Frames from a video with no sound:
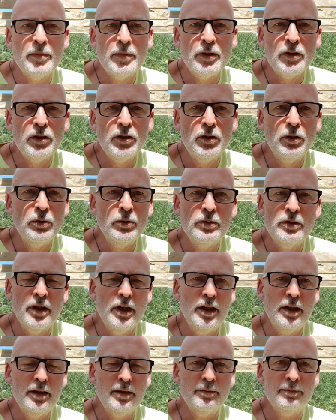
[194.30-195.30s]

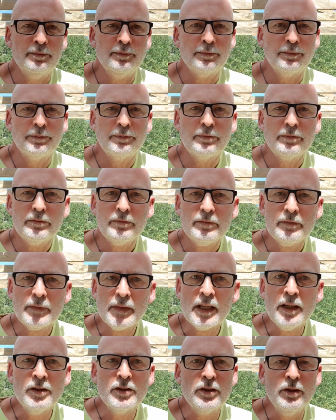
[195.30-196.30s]
using
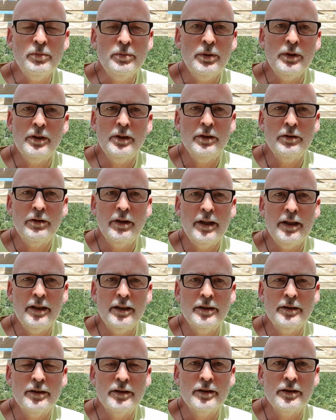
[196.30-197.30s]
simple
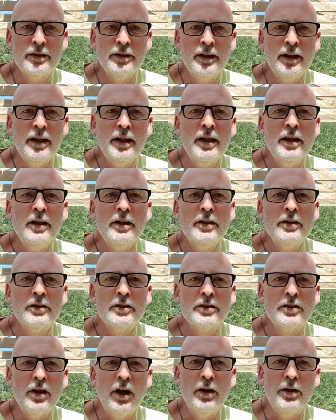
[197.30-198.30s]
ingredients.
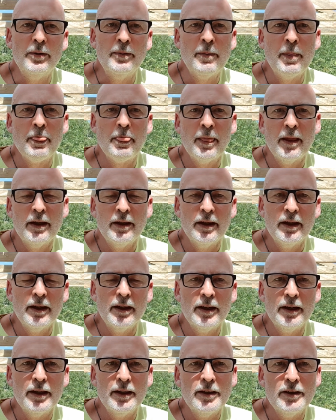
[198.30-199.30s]
So,
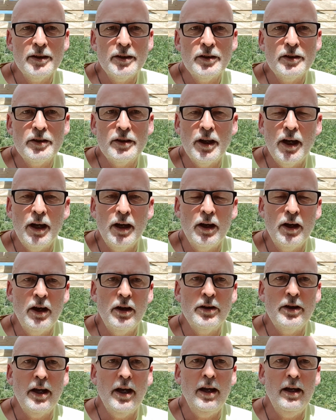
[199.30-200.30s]
is a
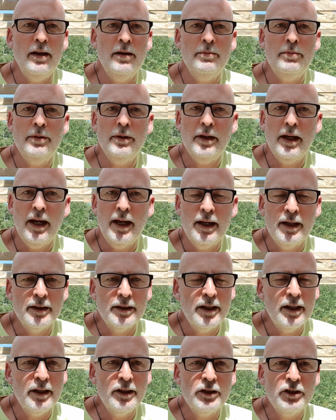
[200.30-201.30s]
low carb and
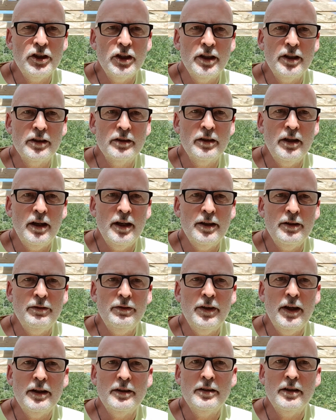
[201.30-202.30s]
ketogenic diet a
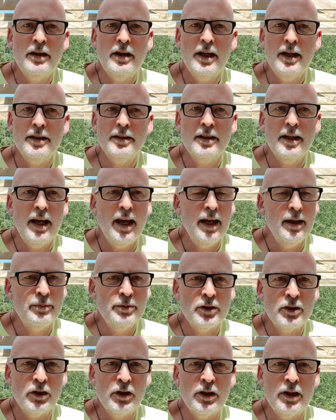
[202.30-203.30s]
FAD diet?
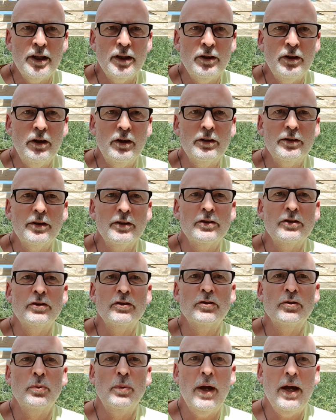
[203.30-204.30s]
Absolutely not. This
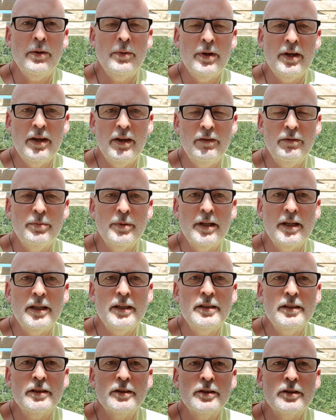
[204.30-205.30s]
is the way we have been
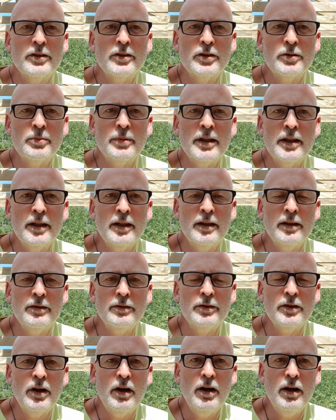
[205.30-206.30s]
eating since the beginning
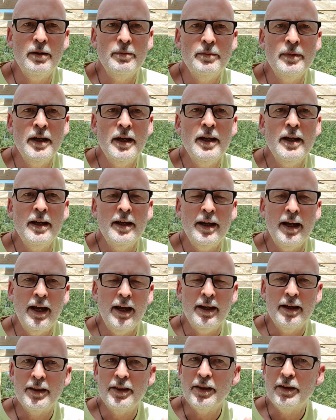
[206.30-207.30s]
of time.
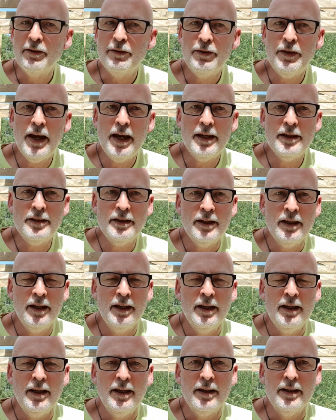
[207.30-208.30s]
The FAD
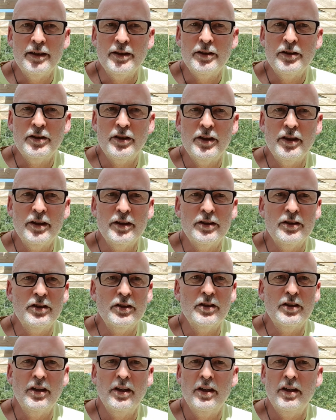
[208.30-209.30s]
is this